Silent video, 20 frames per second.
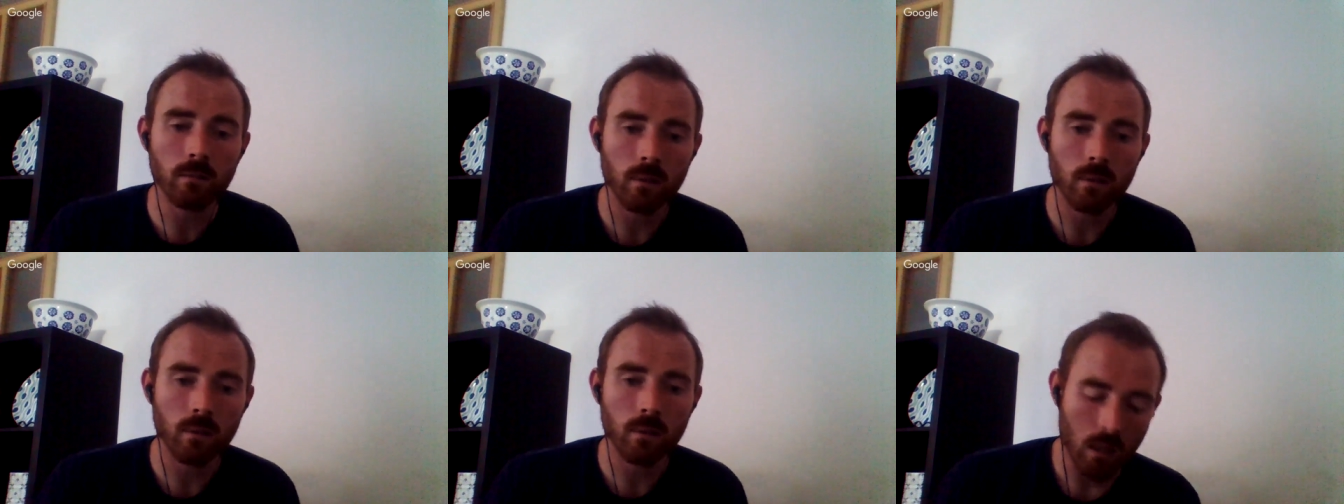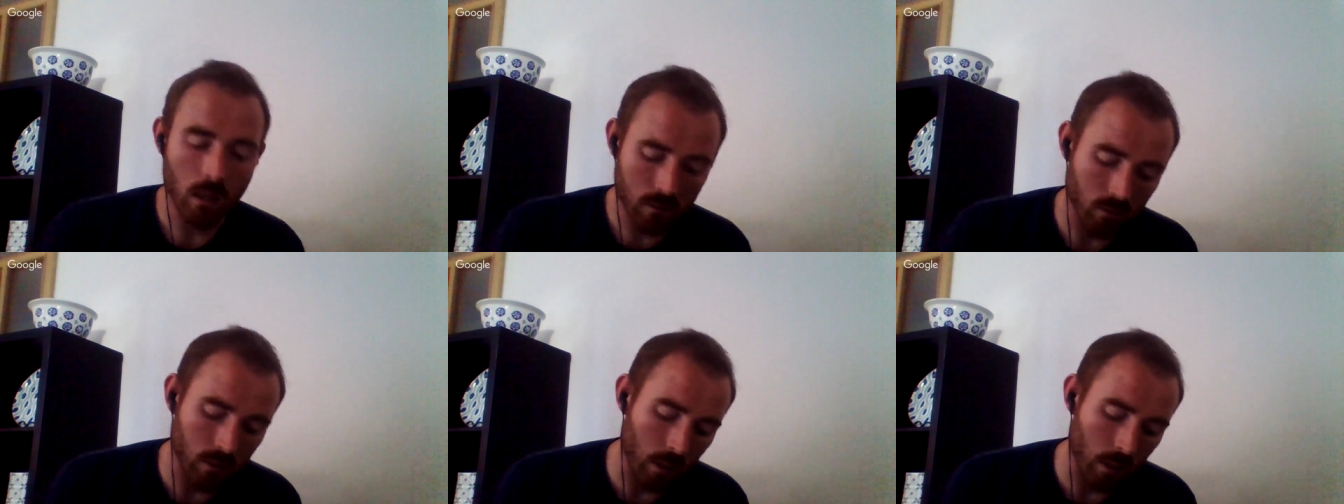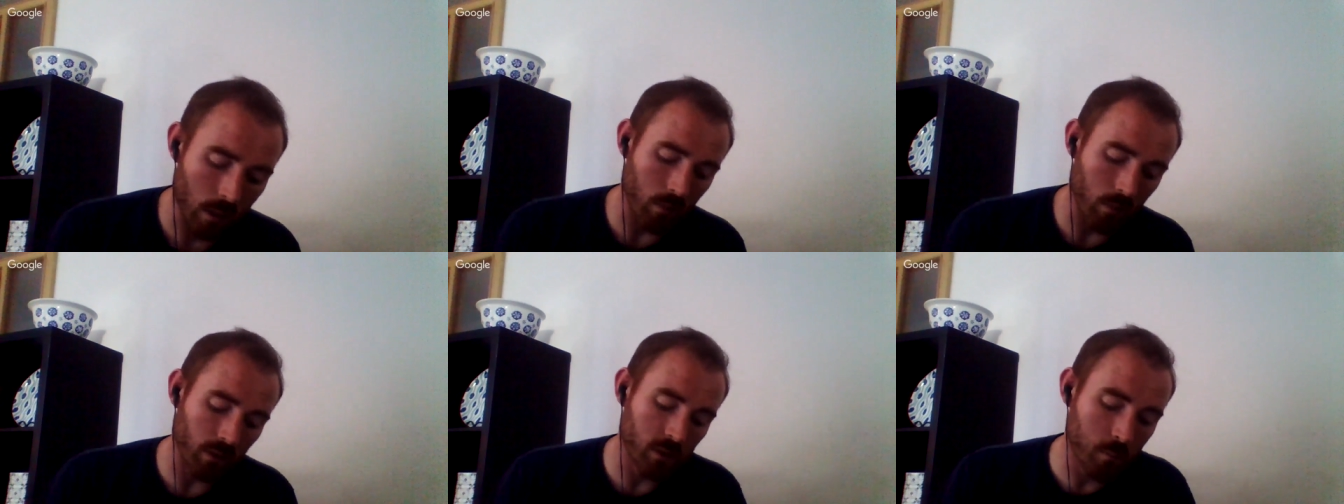so that will
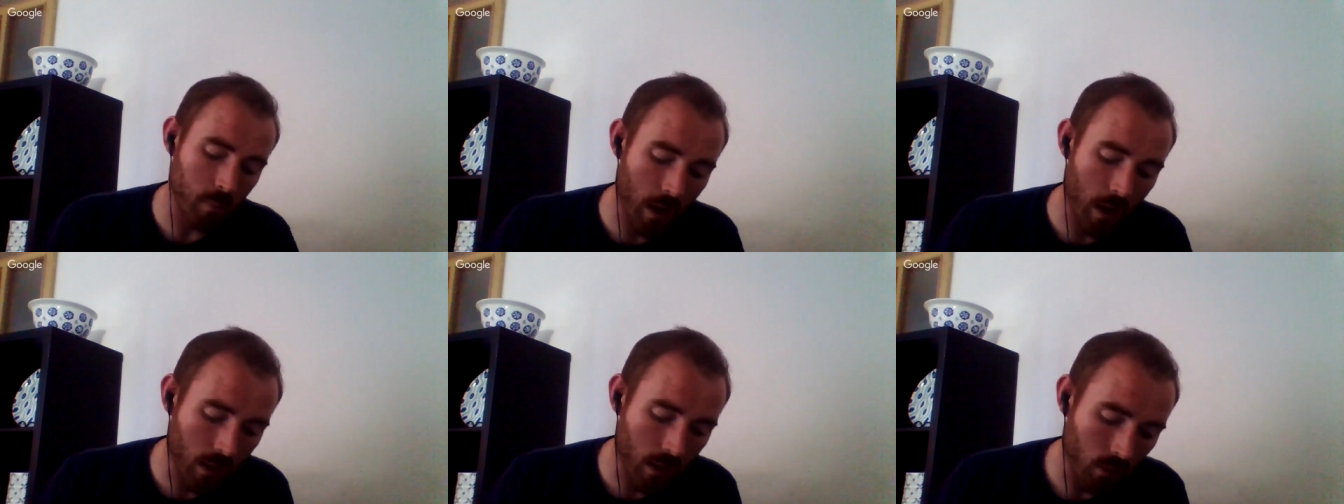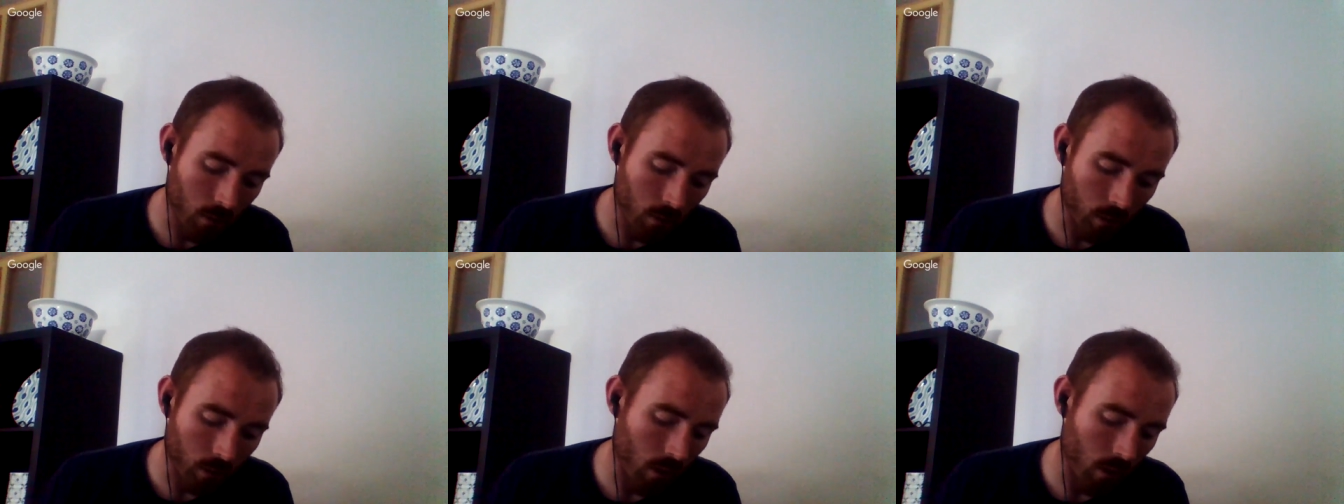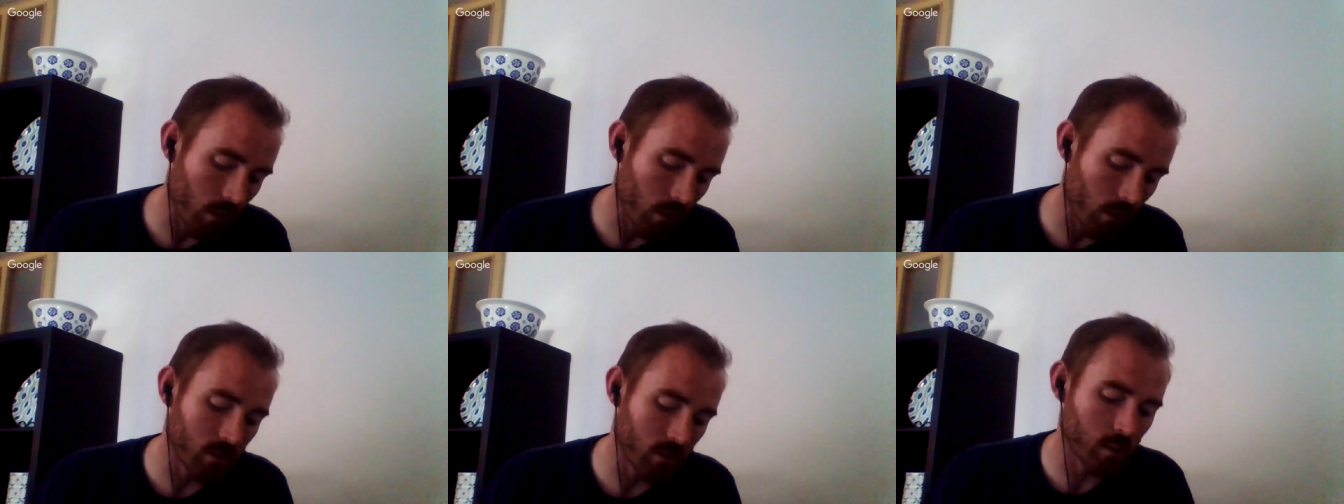expand their lungs,
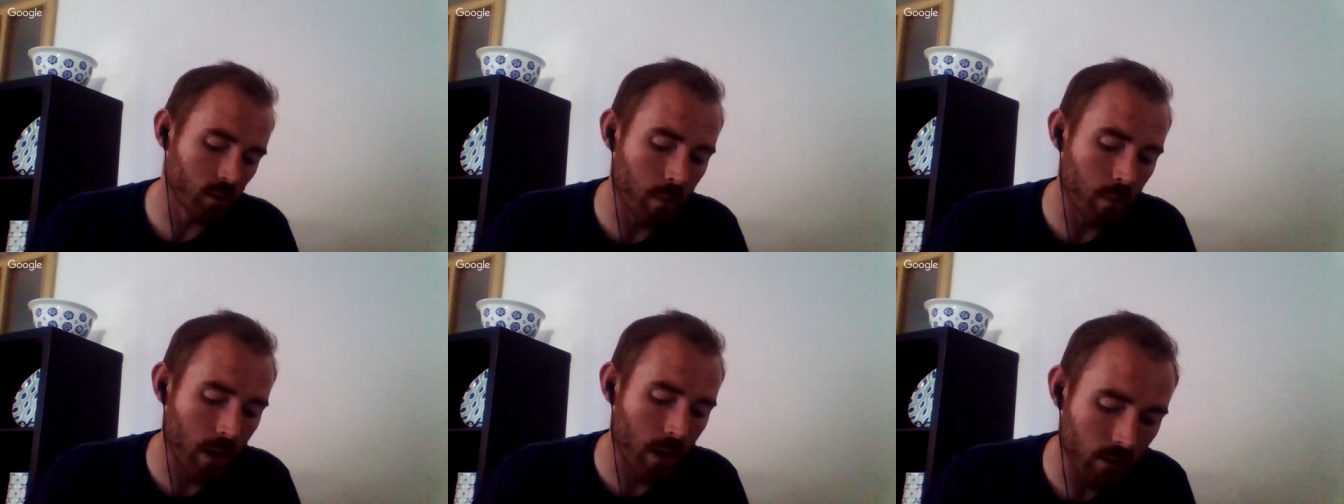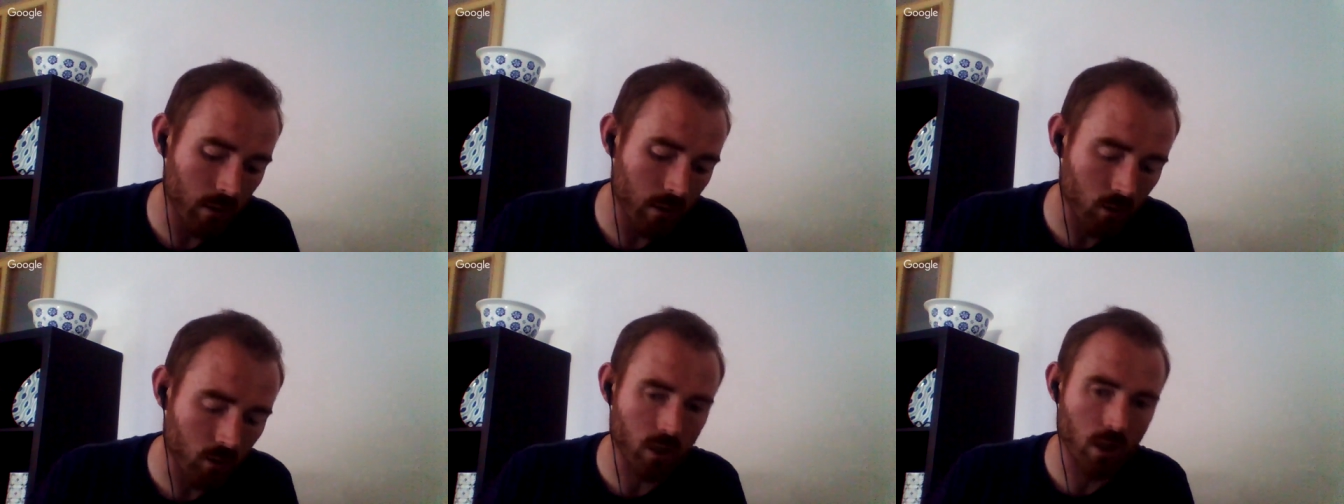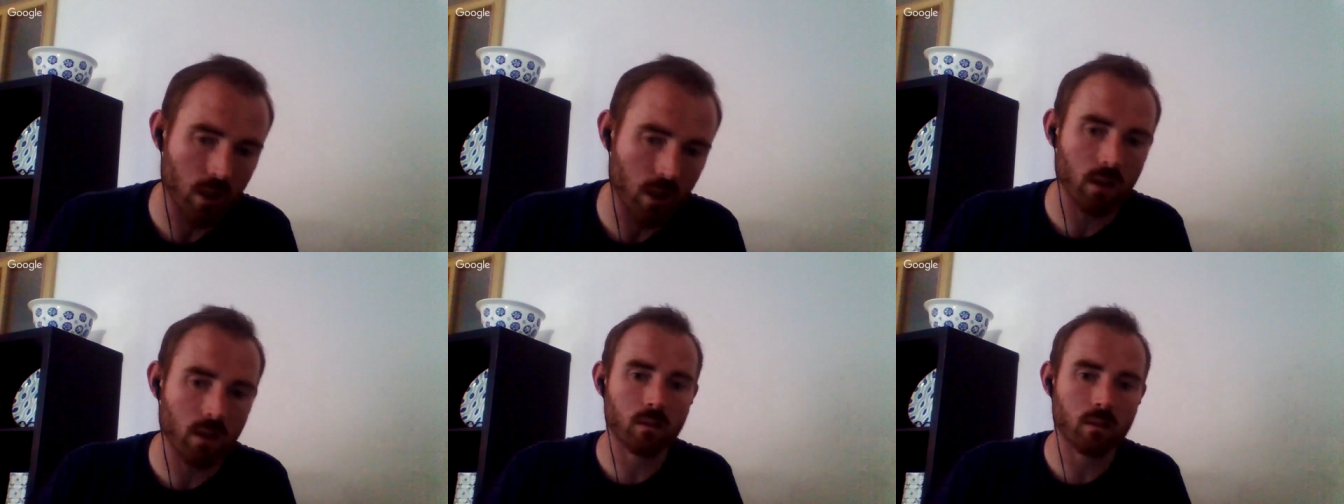expand their chest,
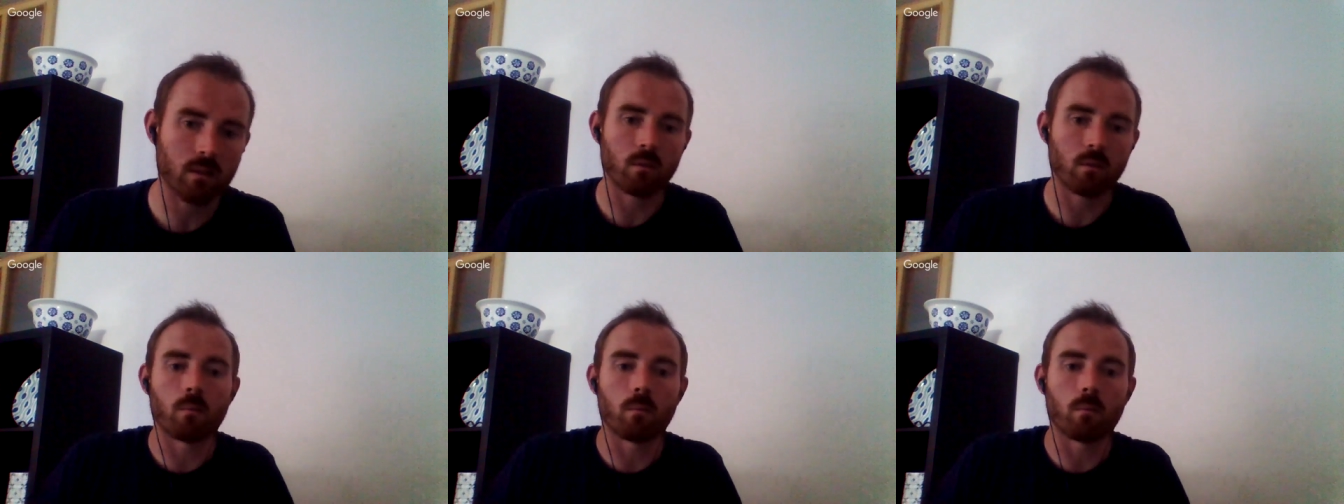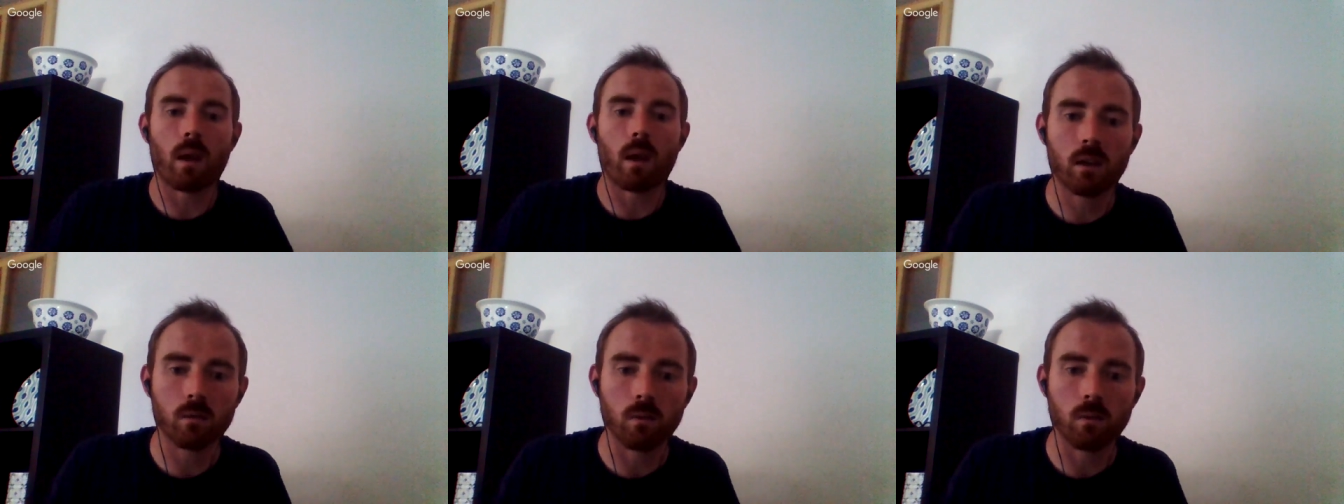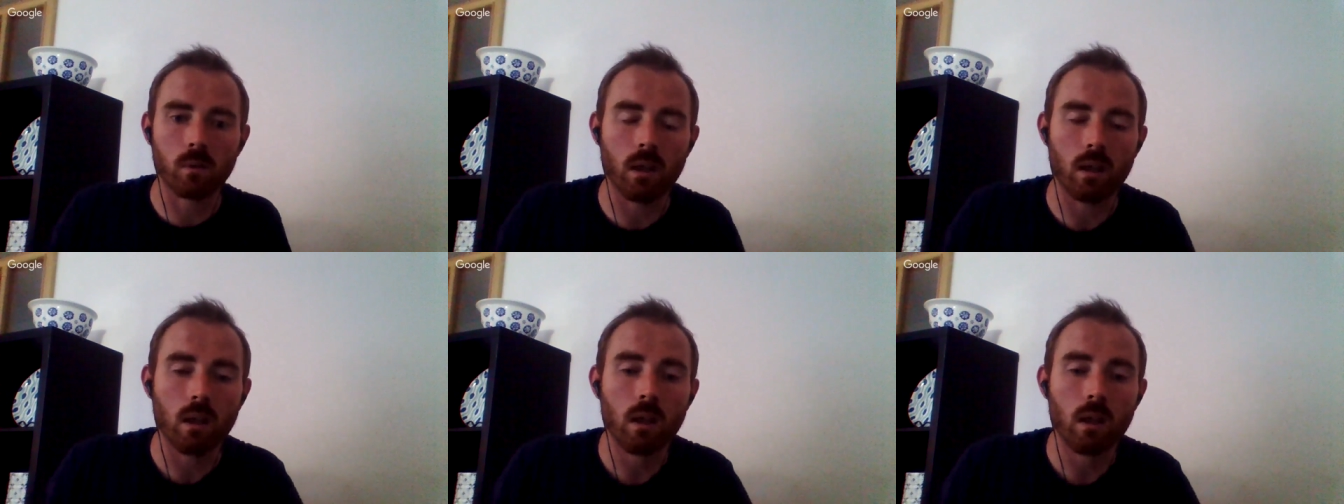their the backs will get